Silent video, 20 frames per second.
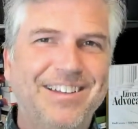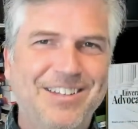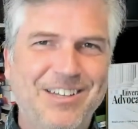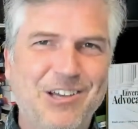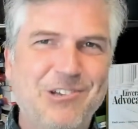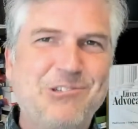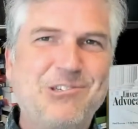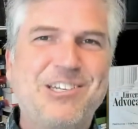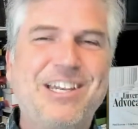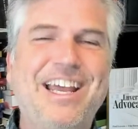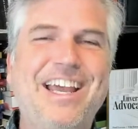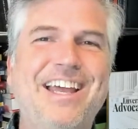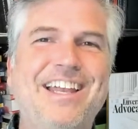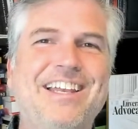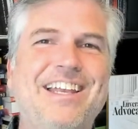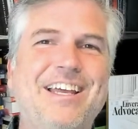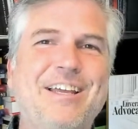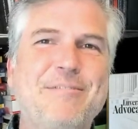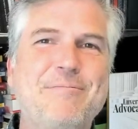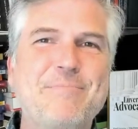no
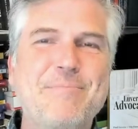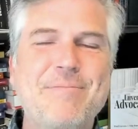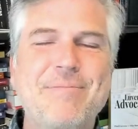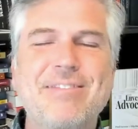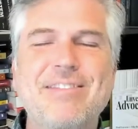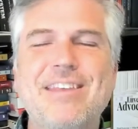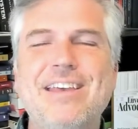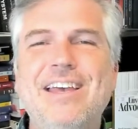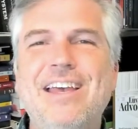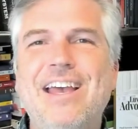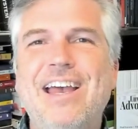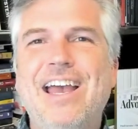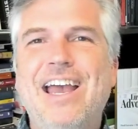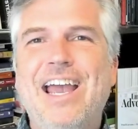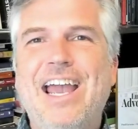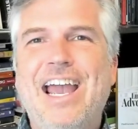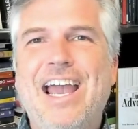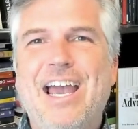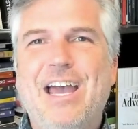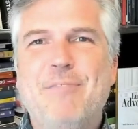standing.
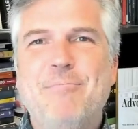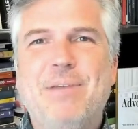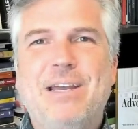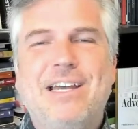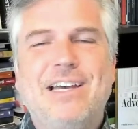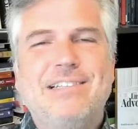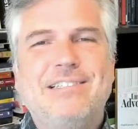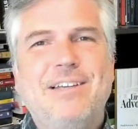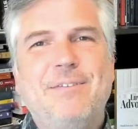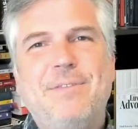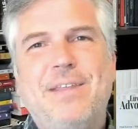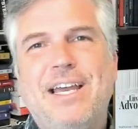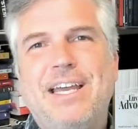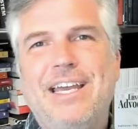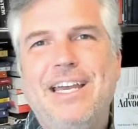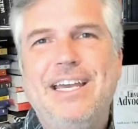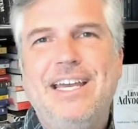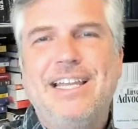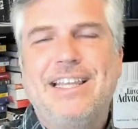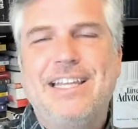And because if they
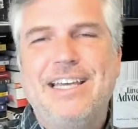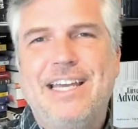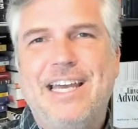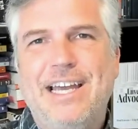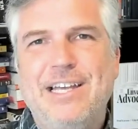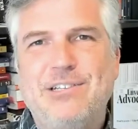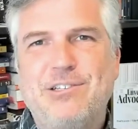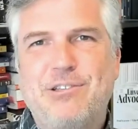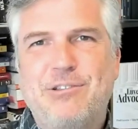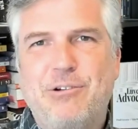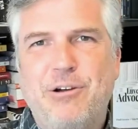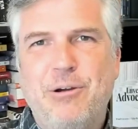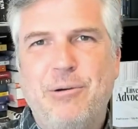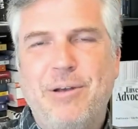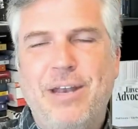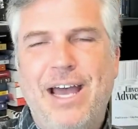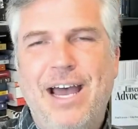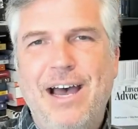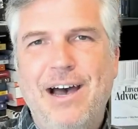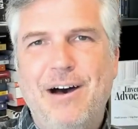could get the case
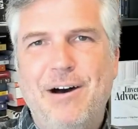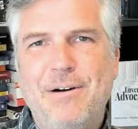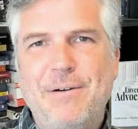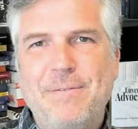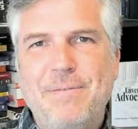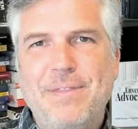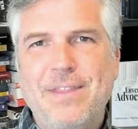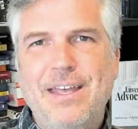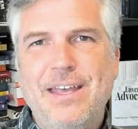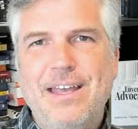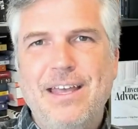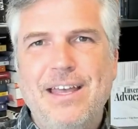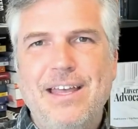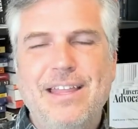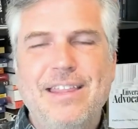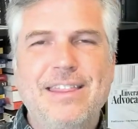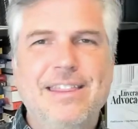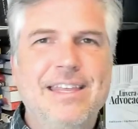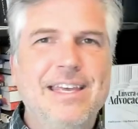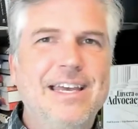thrown out,
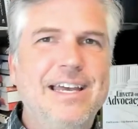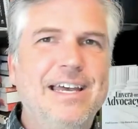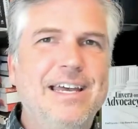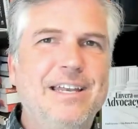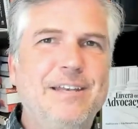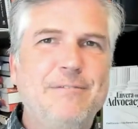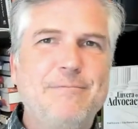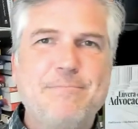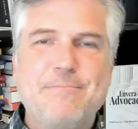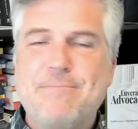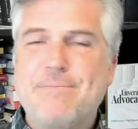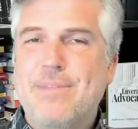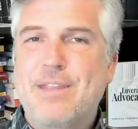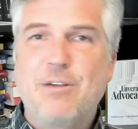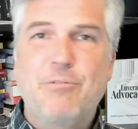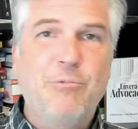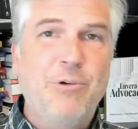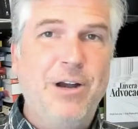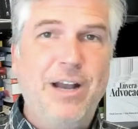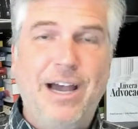then
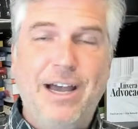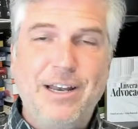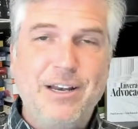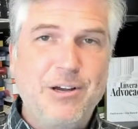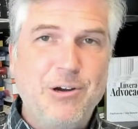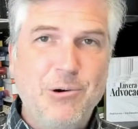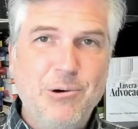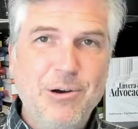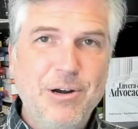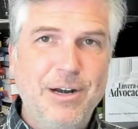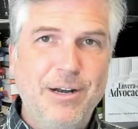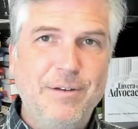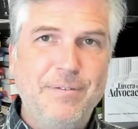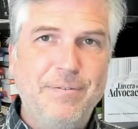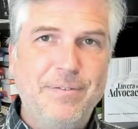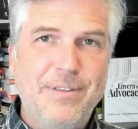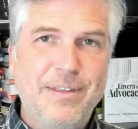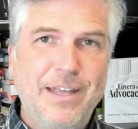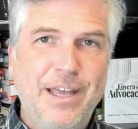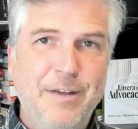we're out of
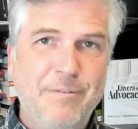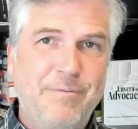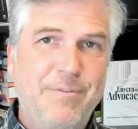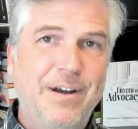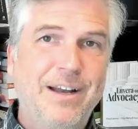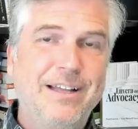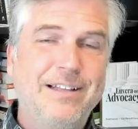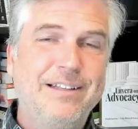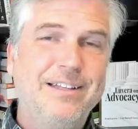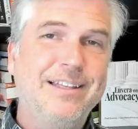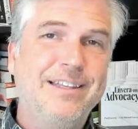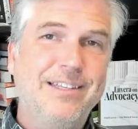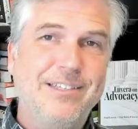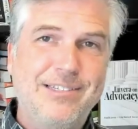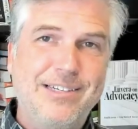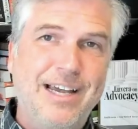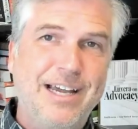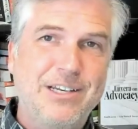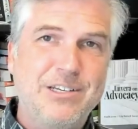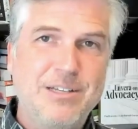court. And frankly, the
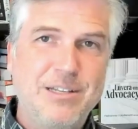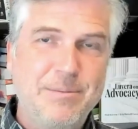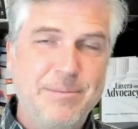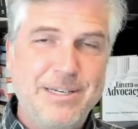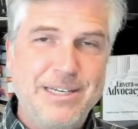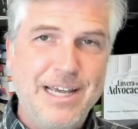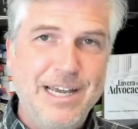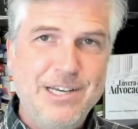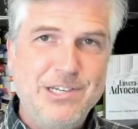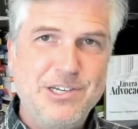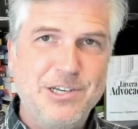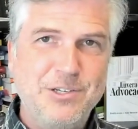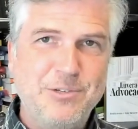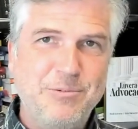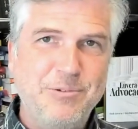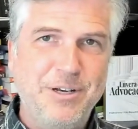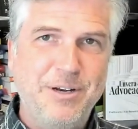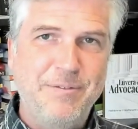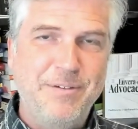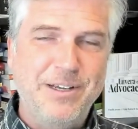statute of
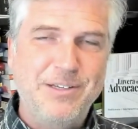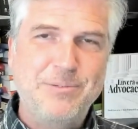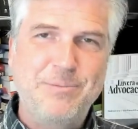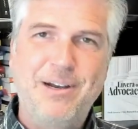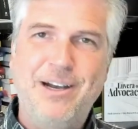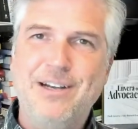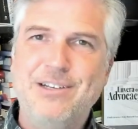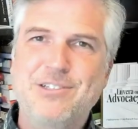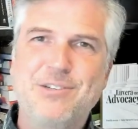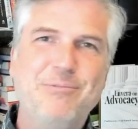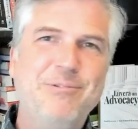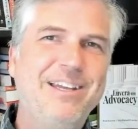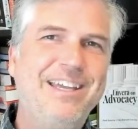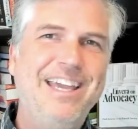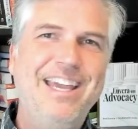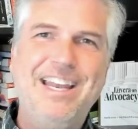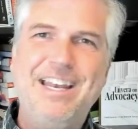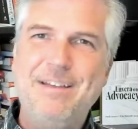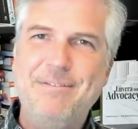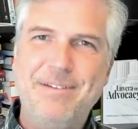limitations would have expired. So we
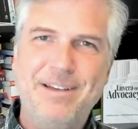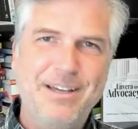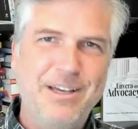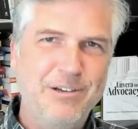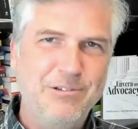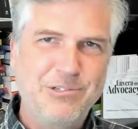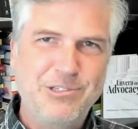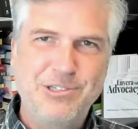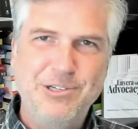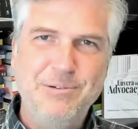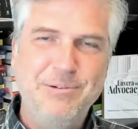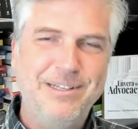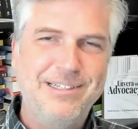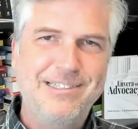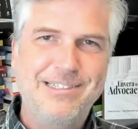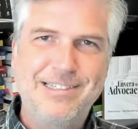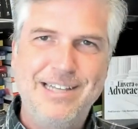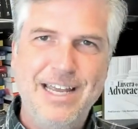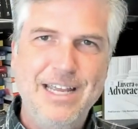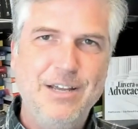can't even go sue in
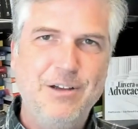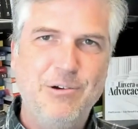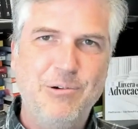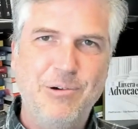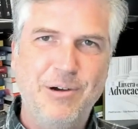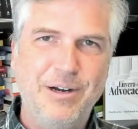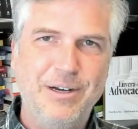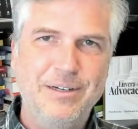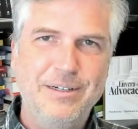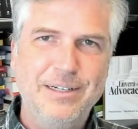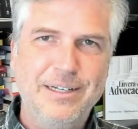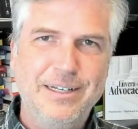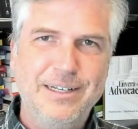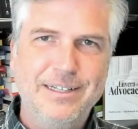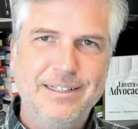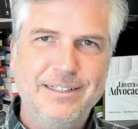state court.